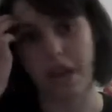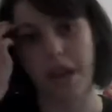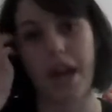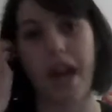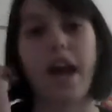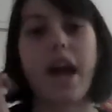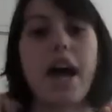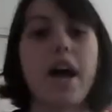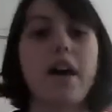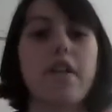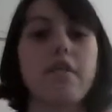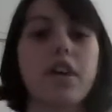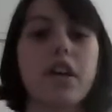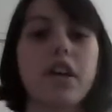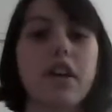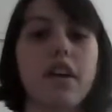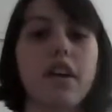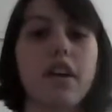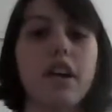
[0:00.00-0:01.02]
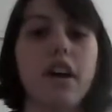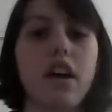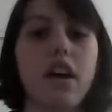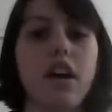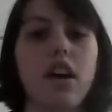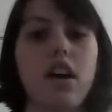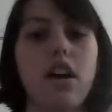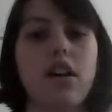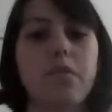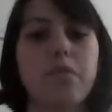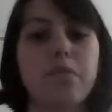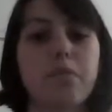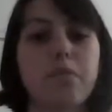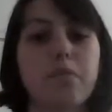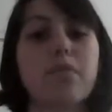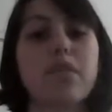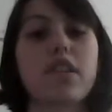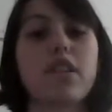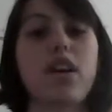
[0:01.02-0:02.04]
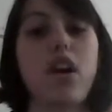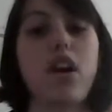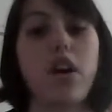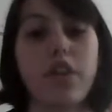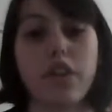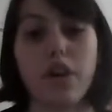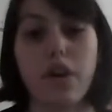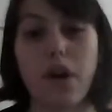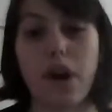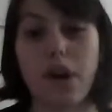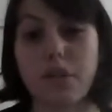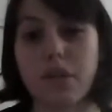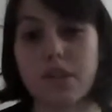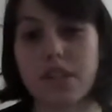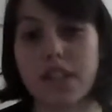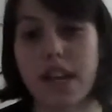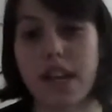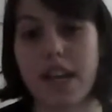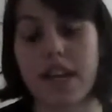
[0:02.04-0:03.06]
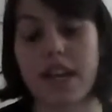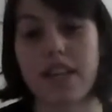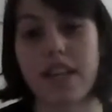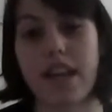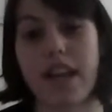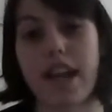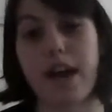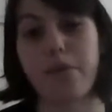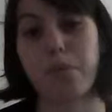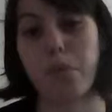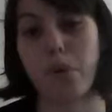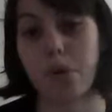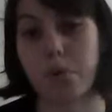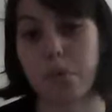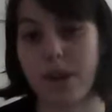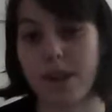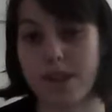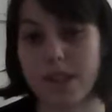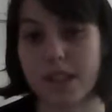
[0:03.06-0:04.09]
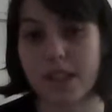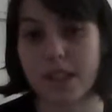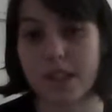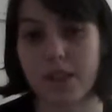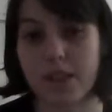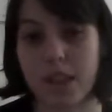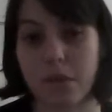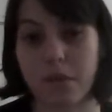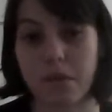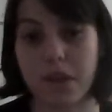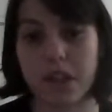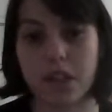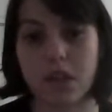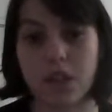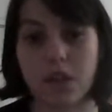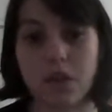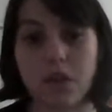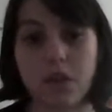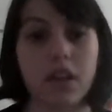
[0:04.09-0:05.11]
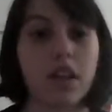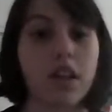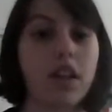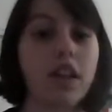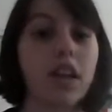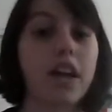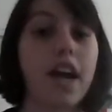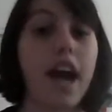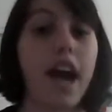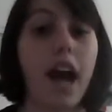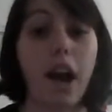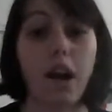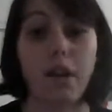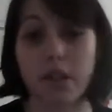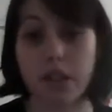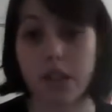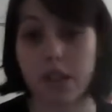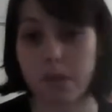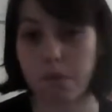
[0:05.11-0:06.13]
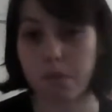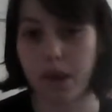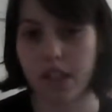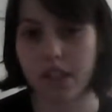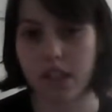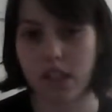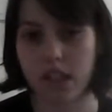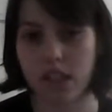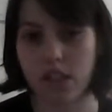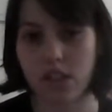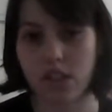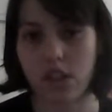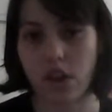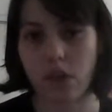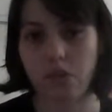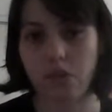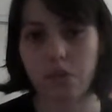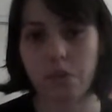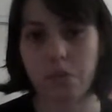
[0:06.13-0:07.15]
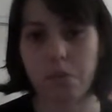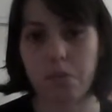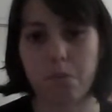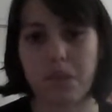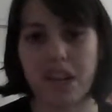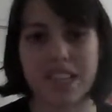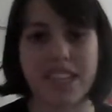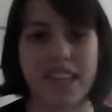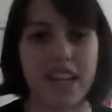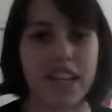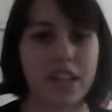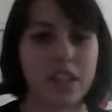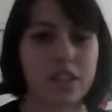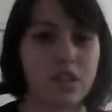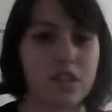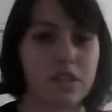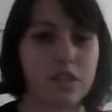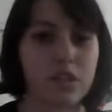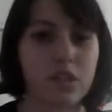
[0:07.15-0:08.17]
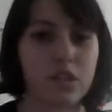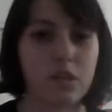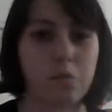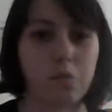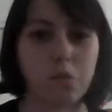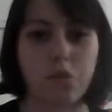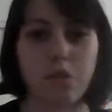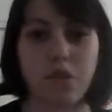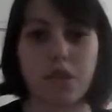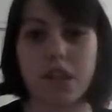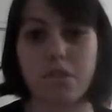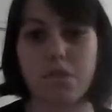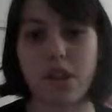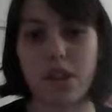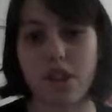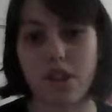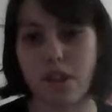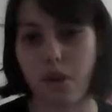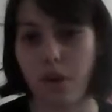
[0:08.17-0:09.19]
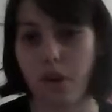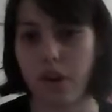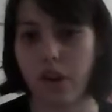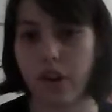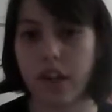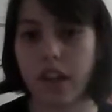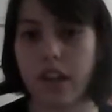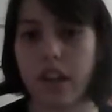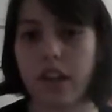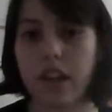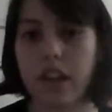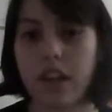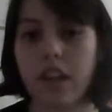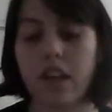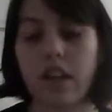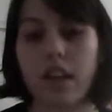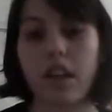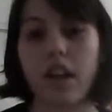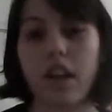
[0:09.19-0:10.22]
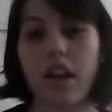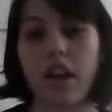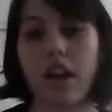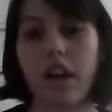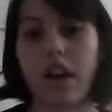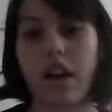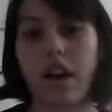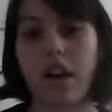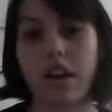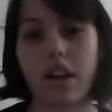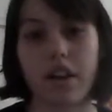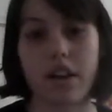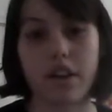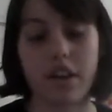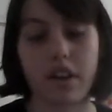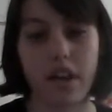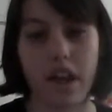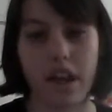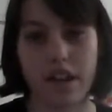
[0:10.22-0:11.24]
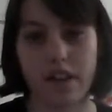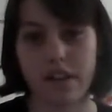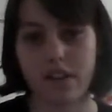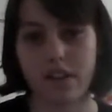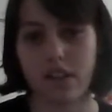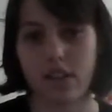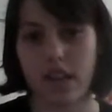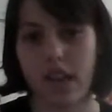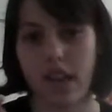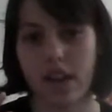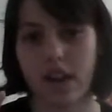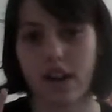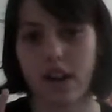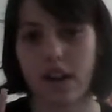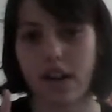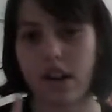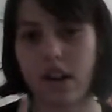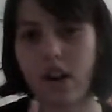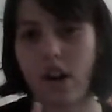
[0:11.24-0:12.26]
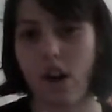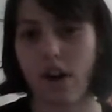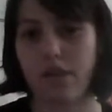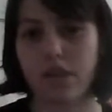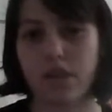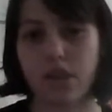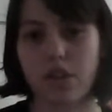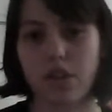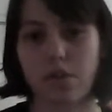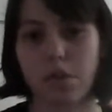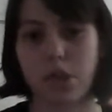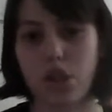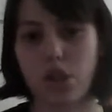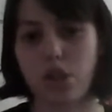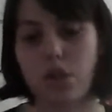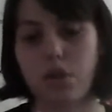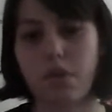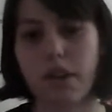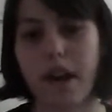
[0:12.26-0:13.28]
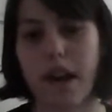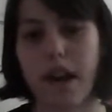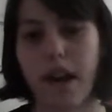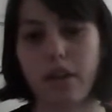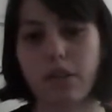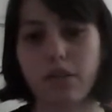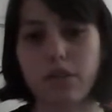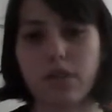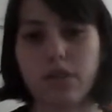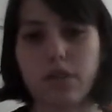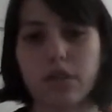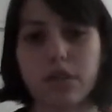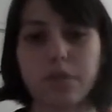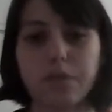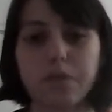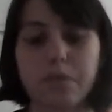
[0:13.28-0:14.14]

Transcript: we have. Although I will say they have more presidents than we do. However, these presidents don't maintain supreme authority, and they are often switched around,